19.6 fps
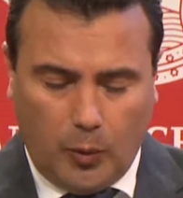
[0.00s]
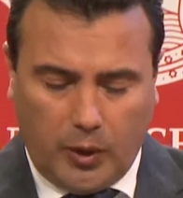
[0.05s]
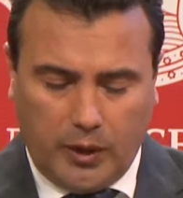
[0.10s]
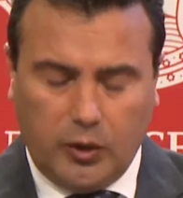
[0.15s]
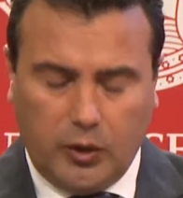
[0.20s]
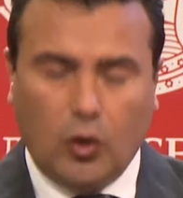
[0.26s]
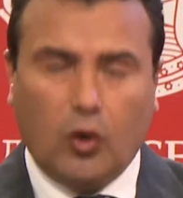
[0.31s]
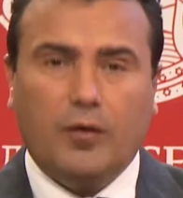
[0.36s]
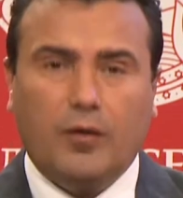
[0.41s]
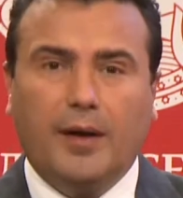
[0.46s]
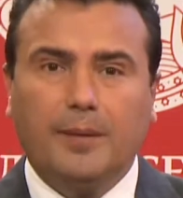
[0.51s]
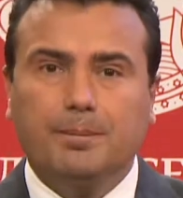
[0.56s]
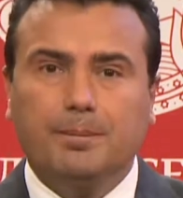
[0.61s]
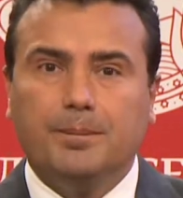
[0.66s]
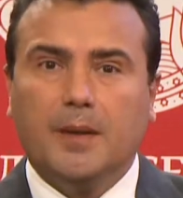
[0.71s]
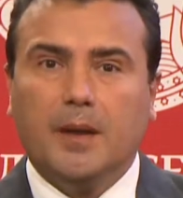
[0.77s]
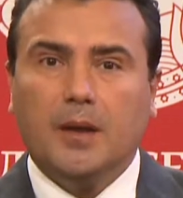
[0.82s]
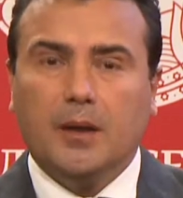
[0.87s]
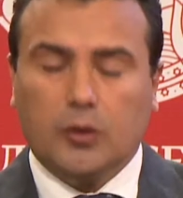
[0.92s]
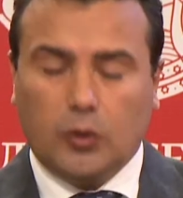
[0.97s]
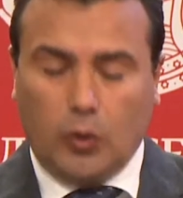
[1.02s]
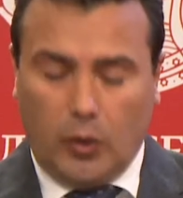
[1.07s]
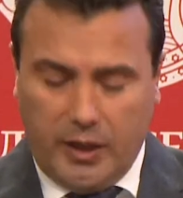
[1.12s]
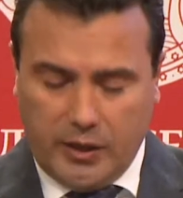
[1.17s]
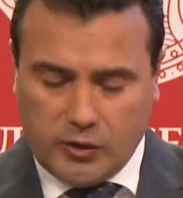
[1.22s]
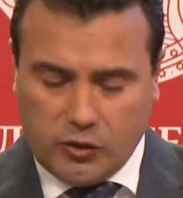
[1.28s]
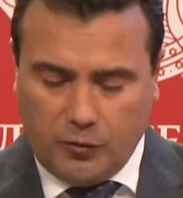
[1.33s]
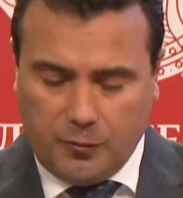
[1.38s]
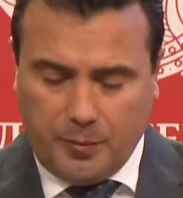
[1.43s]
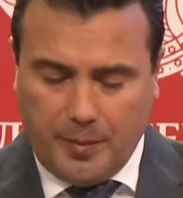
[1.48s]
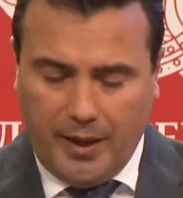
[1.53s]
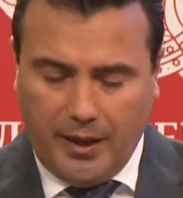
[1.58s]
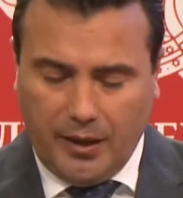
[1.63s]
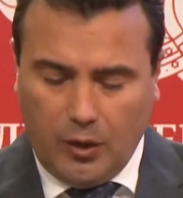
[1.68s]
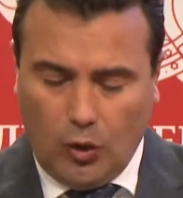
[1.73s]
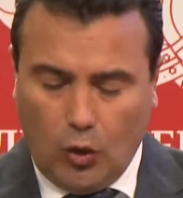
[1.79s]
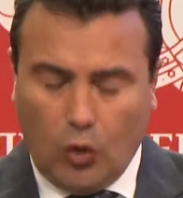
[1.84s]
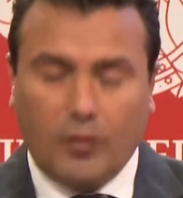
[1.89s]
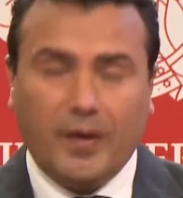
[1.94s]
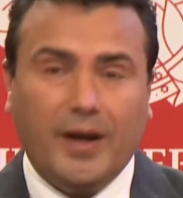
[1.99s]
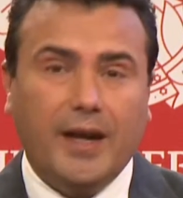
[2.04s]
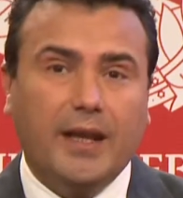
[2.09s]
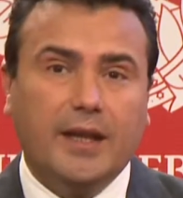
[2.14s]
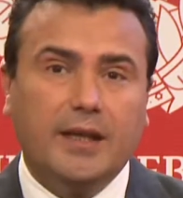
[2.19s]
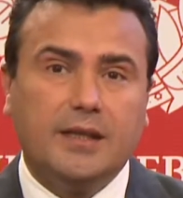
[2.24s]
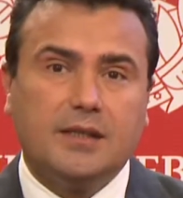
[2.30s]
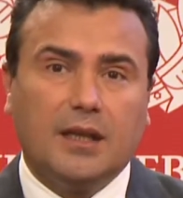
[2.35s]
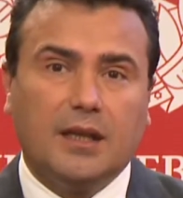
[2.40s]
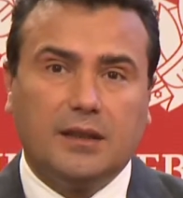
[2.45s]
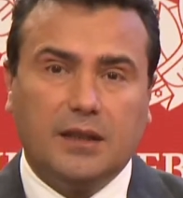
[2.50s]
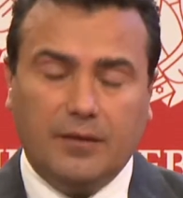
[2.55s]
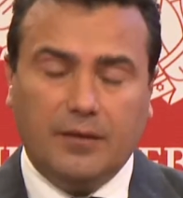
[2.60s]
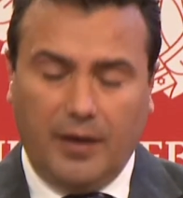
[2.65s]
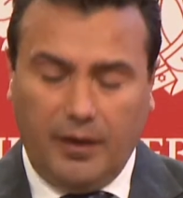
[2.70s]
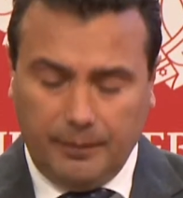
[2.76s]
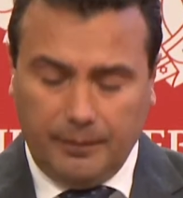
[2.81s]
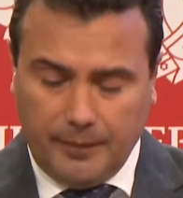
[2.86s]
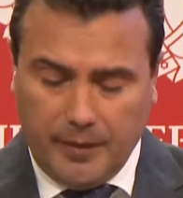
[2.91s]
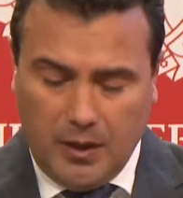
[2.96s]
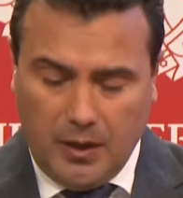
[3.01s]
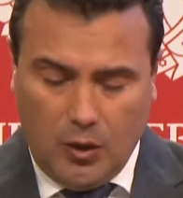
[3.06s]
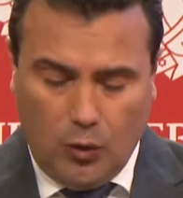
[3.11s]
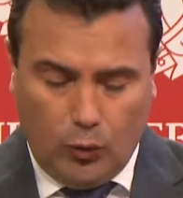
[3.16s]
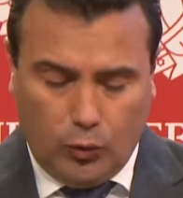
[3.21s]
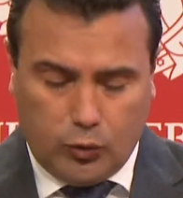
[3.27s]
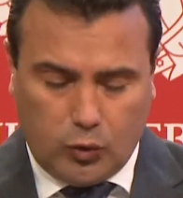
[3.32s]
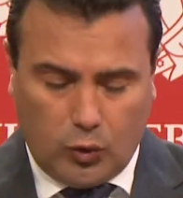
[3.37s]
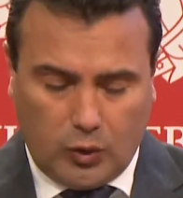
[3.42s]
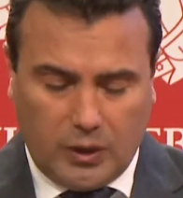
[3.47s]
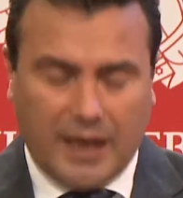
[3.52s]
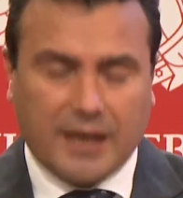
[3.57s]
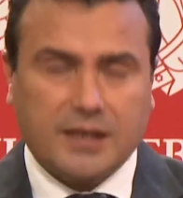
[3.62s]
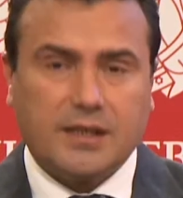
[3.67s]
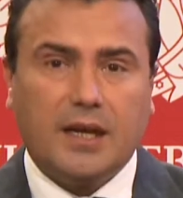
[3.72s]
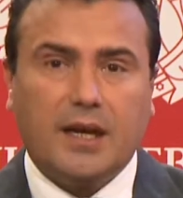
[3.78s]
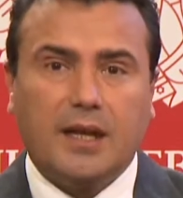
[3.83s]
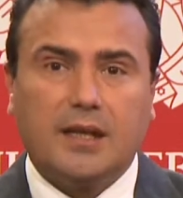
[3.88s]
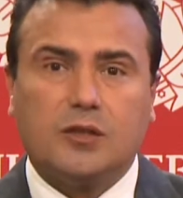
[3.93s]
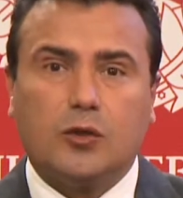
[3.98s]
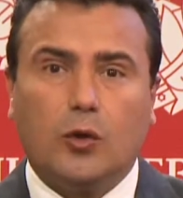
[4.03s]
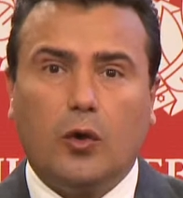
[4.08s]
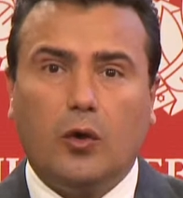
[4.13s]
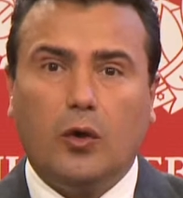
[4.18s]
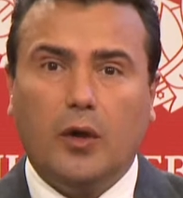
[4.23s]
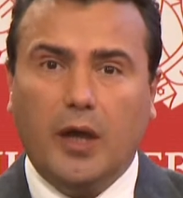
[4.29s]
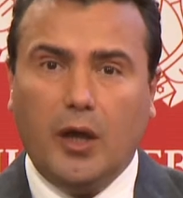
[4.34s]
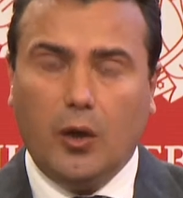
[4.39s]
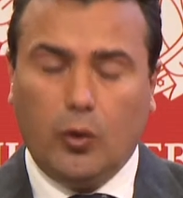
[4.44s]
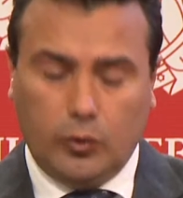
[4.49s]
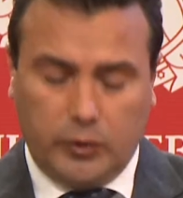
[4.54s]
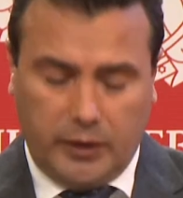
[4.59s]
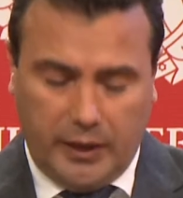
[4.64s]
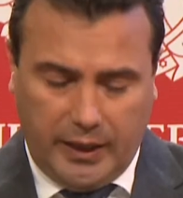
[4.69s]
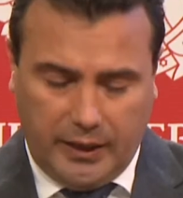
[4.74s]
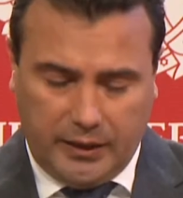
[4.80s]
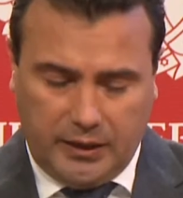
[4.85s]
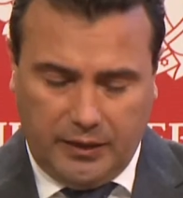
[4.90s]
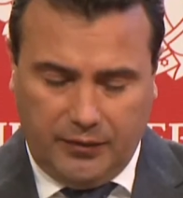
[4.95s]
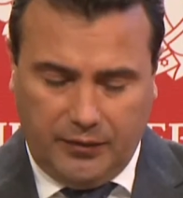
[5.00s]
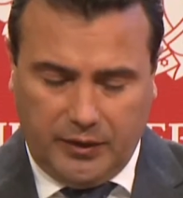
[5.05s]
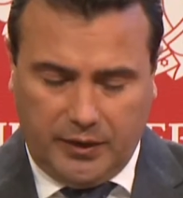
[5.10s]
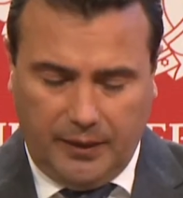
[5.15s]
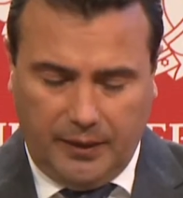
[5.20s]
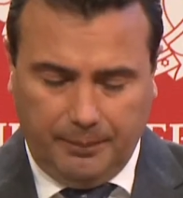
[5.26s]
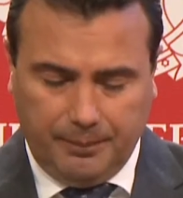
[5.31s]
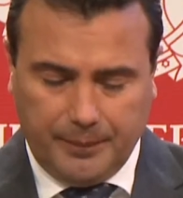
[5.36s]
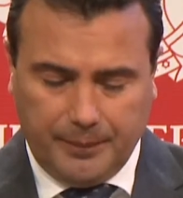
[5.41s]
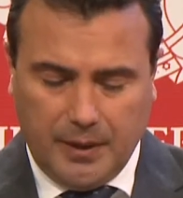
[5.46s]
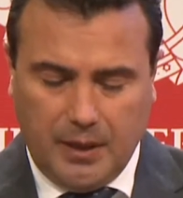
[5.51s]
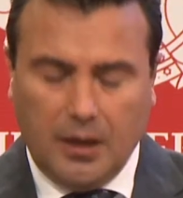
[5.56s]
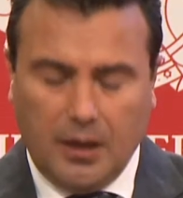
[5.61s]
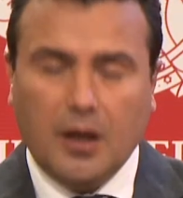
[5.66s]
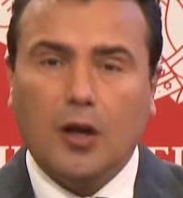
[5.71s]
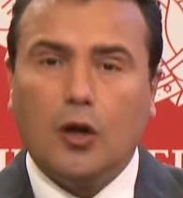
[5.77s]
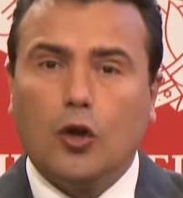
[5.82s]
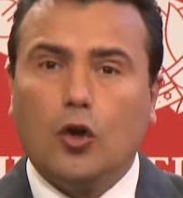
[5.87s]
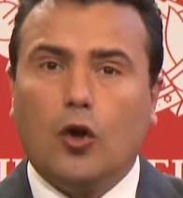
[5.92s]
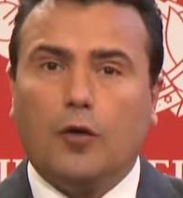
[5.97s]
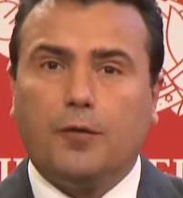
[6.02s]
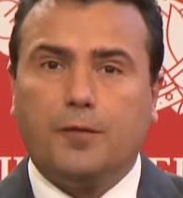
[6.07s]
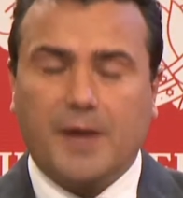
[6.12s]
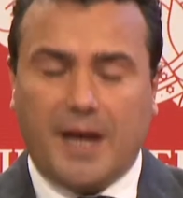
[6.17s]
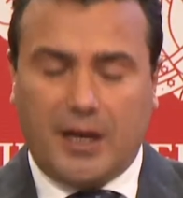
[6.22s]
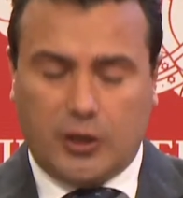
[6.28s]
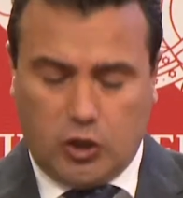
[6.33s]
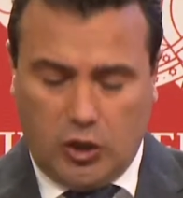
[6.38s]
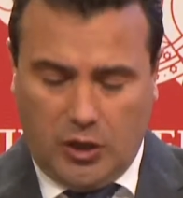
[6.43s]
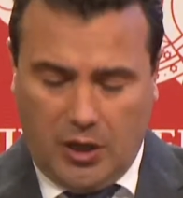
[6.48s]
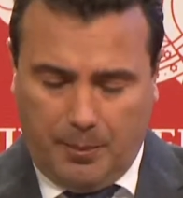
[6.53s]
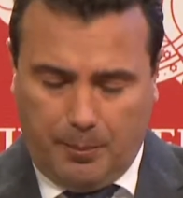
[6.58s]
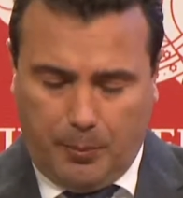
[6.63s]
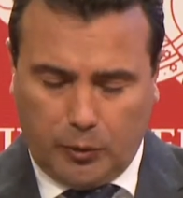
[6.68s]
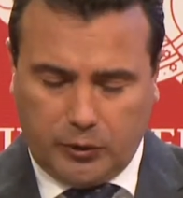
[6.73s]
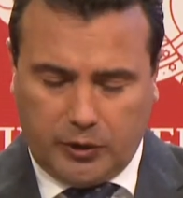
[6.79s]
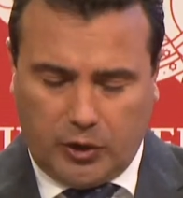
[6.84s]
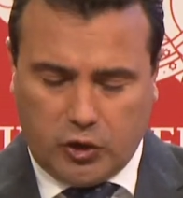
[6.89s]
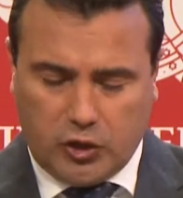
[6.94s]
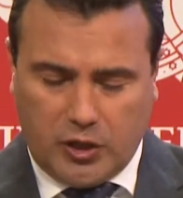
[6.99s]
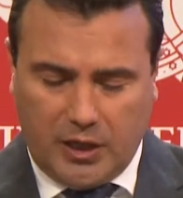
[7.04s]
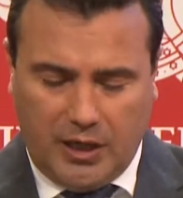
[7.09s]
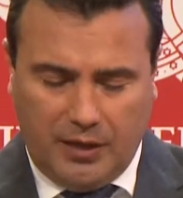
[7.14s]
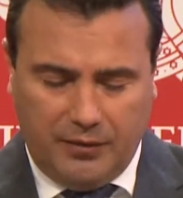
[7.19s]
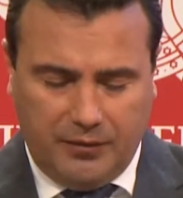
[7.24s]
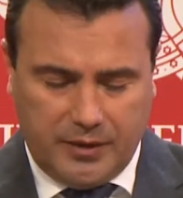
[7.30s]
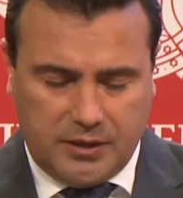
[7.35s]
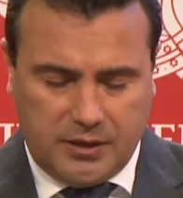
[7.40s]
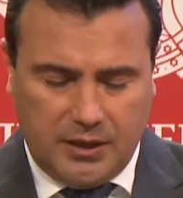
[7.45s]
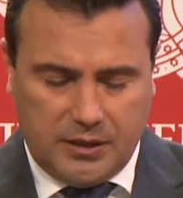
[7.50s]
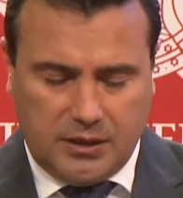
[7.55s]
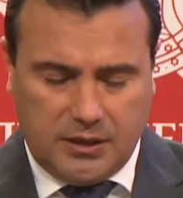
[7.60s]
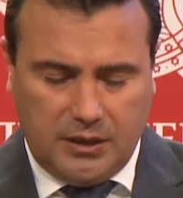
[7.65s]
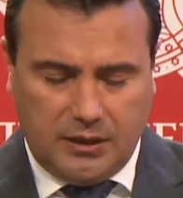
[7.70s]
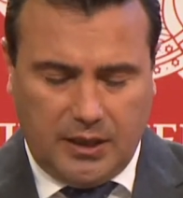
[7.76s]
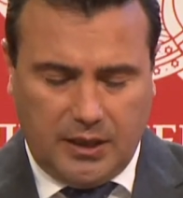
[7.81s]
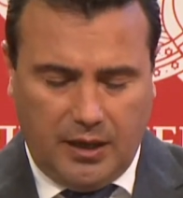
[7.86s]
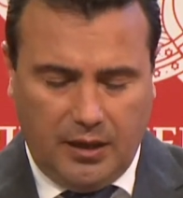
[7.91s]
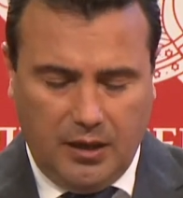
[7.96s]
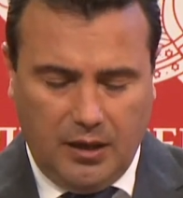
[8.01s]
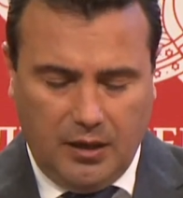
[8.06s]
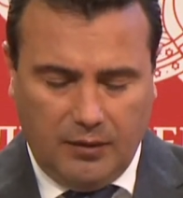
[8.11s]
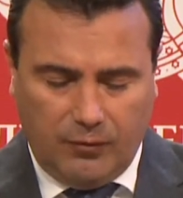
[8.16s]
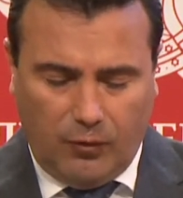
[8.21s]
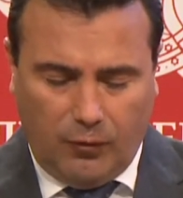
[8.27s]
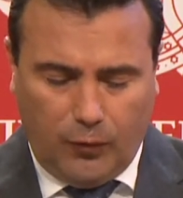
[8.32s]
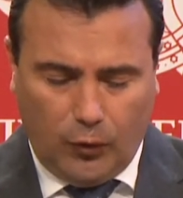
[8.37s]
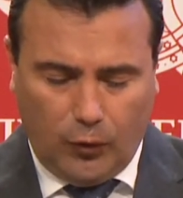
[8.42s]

free ourselves of the use of coal as energy. Therefore, we adopted new legislation harmonized with the EU directives.